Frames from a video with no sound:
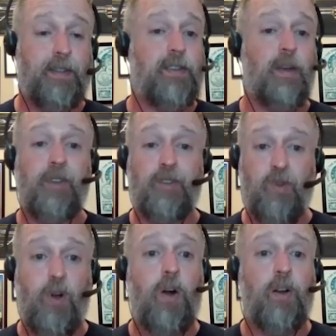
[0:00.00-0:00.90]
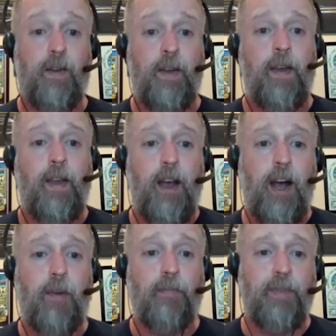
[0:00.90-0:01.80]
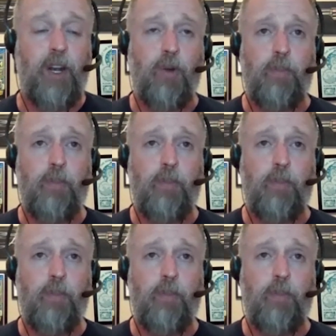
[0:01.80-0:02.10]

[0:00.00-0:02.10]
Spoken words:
then something's wrong.